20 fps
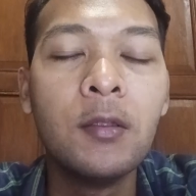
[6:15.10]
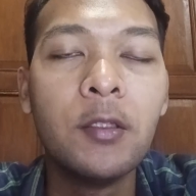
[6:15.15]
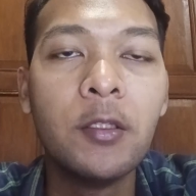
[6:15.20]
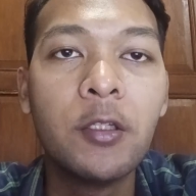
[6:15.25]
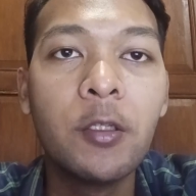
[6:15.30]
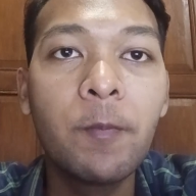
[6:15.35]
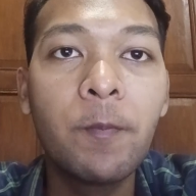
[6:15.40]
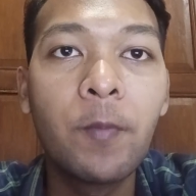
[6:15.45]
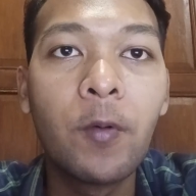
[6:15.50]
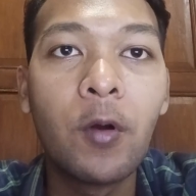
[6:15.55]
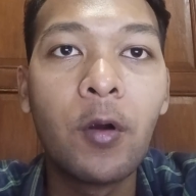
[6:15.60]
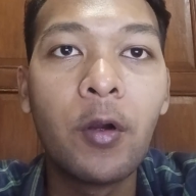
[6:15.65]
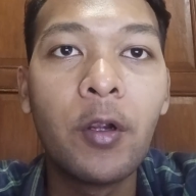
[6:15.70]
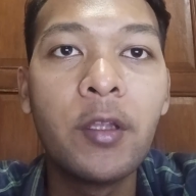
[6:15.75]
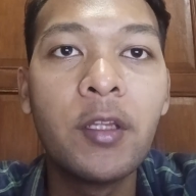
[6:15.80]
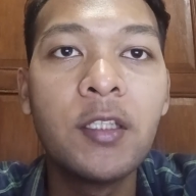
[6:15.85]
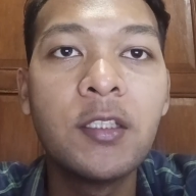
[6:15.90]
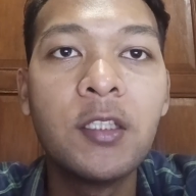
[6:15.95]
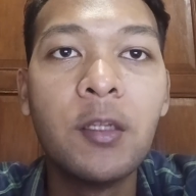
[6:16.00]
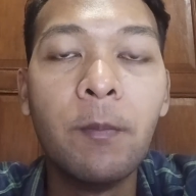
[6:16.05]
The third
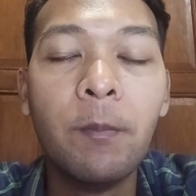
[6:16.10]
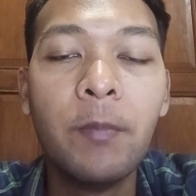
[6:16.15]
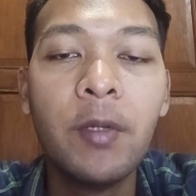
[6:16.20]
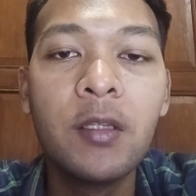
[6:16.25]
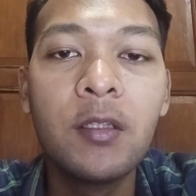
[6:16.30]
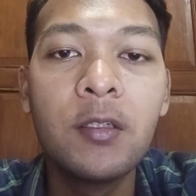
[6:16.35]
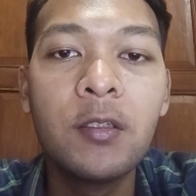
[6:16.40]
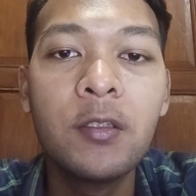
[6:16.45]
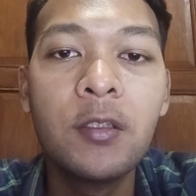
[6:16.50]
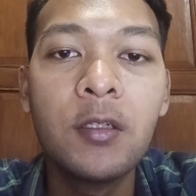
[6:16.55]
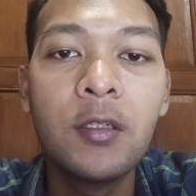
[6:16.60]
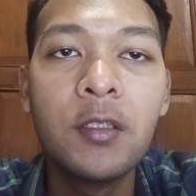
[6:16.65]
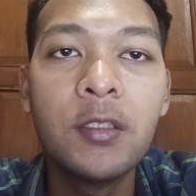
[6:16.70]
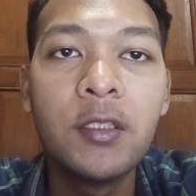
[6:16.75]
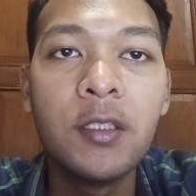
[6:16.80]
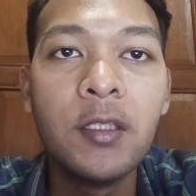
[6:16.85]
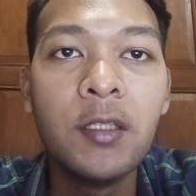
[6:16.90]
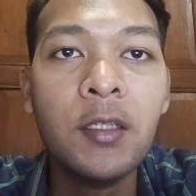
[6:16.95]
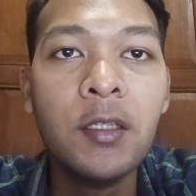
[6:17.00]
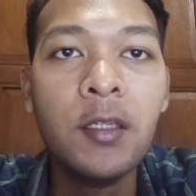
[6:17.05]
point is the
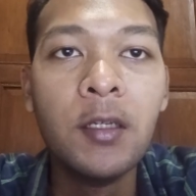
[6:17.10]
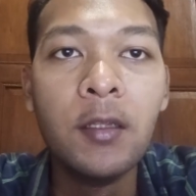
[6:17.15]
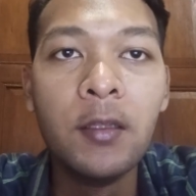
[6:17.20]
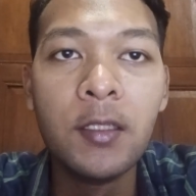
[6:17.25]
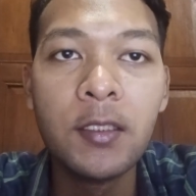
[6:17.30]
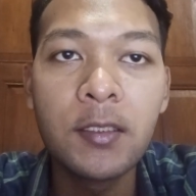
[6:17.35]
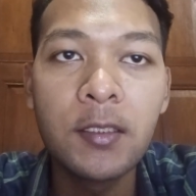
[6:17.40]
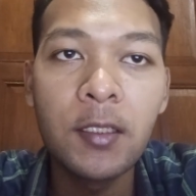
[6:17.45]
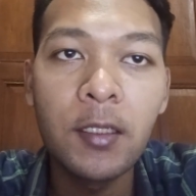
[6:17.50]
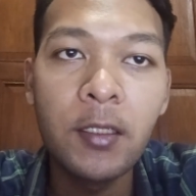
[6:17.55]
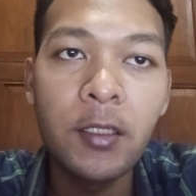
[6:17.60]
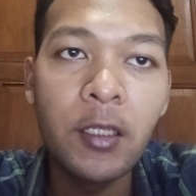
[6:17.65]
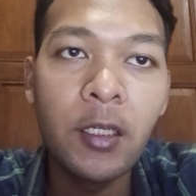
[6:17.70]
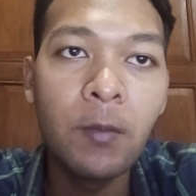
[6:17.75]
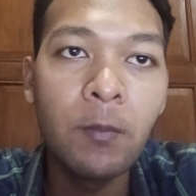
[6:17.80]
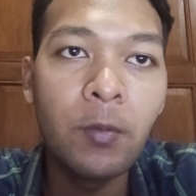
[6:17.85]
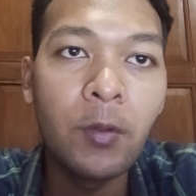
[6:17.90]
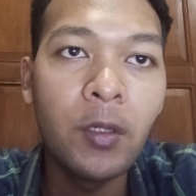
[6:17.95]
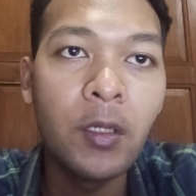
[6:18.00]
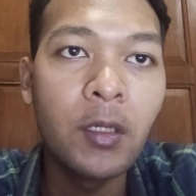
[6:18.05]
methodology. The study
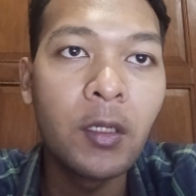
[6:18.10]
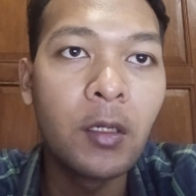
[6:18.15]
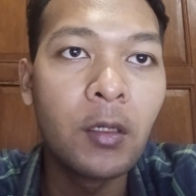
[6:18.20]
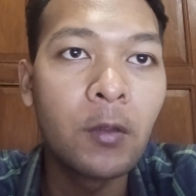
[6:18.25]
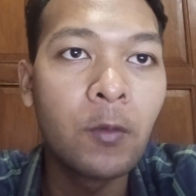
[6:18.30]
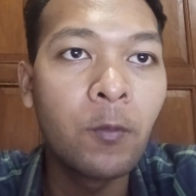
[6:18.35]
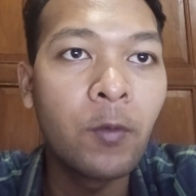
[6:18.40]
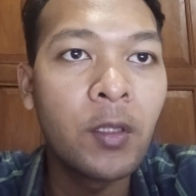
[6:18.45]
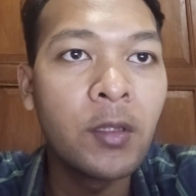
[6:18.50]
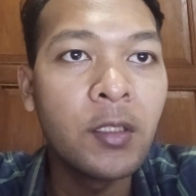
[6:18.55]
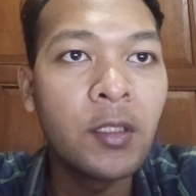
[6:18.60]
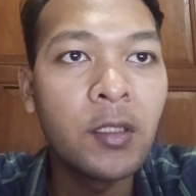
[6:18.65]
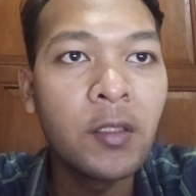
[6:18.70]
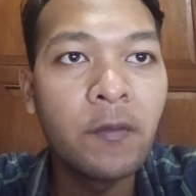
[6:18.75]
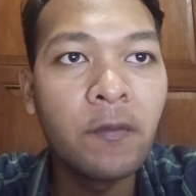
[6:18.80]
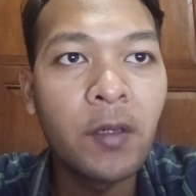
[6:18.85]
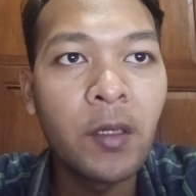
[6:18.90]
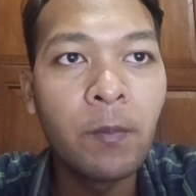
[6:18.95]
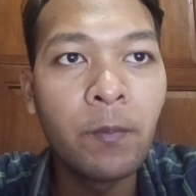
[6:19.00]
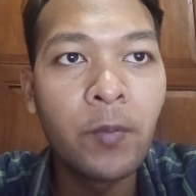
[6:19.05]
employs a
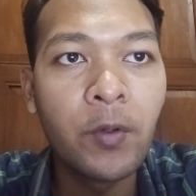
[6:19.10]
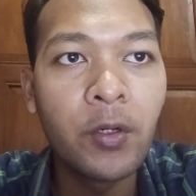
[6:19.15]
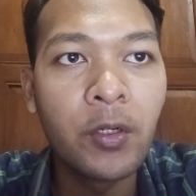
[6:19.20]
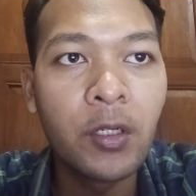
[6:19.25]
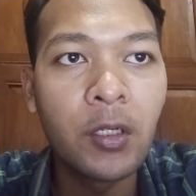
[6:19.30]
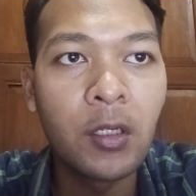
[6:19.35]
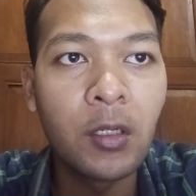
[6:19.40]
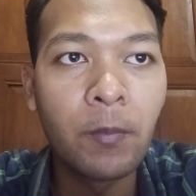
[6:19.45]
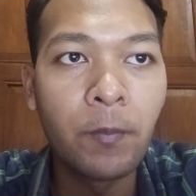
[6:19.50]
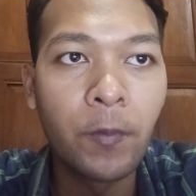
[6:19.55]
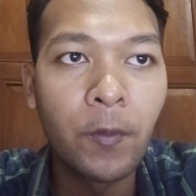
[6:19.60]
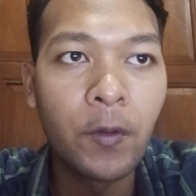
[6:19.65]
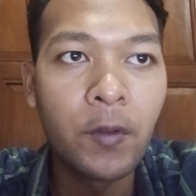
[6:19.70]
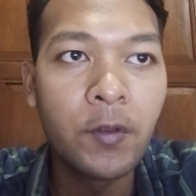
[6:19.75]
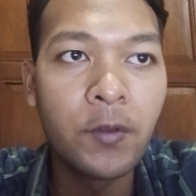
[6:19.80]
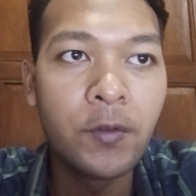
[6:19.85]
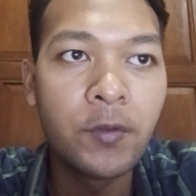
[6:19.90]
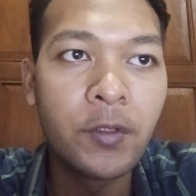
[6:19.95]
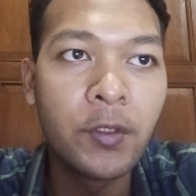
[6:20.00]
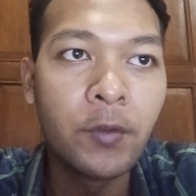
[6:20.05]
quantitative empirical
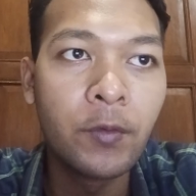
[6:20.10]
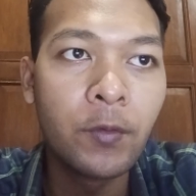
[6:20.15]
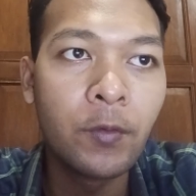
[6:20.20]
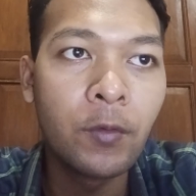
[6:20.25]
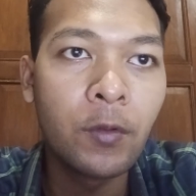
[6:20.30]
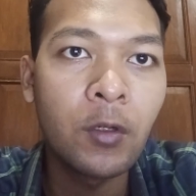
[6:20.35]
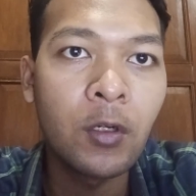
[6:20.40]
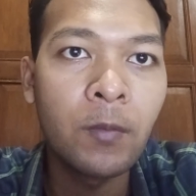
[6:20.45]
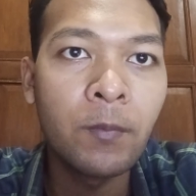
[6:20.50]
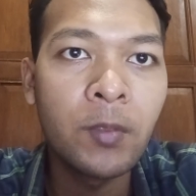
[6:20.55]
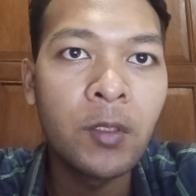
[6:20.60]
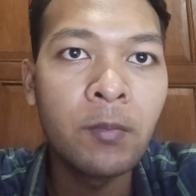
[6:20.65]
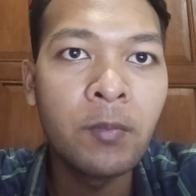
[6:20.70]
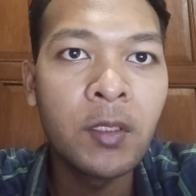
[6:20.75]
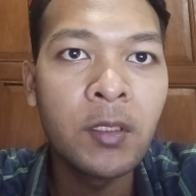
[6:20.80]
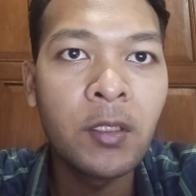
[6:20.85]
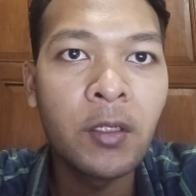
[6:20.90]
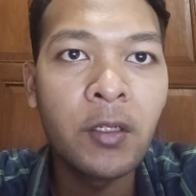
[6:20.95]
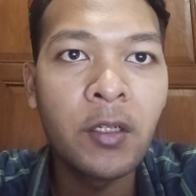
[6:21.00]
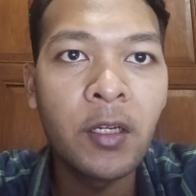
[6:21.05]
approach using two
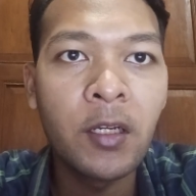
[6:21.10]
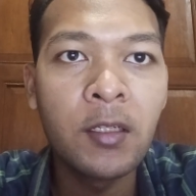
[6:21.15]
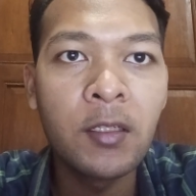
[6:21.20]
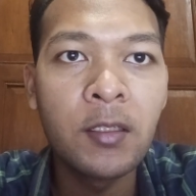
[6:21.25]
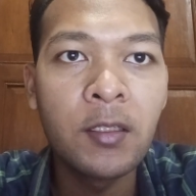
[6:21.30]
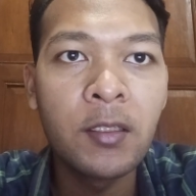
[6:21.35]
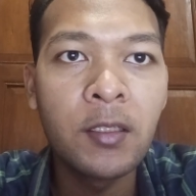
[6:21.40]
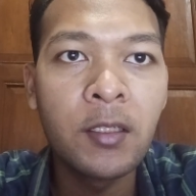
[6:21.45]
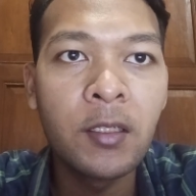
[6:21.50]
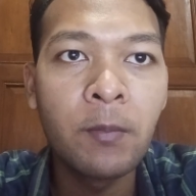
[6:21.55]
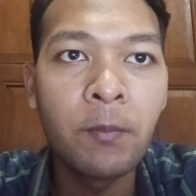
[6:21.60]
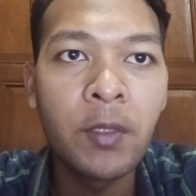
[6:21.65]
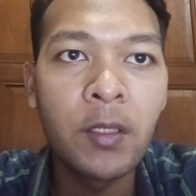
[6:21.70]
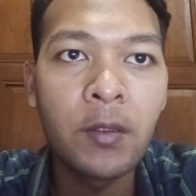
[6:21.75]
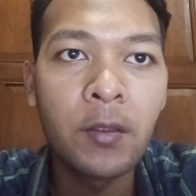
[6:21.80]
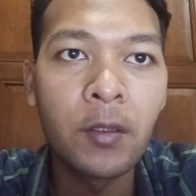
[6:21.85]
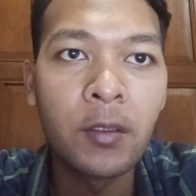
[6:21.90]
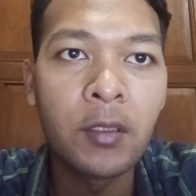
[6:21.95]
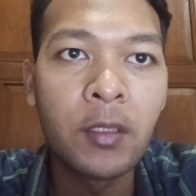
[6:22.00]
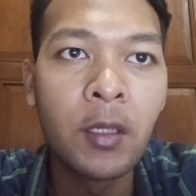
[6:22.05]
complementary analytical
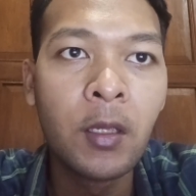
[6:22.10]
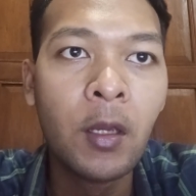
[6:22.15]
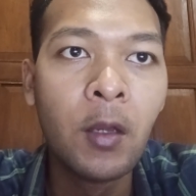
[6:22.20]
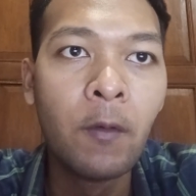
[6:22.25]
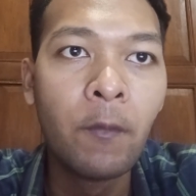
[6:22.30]
methods.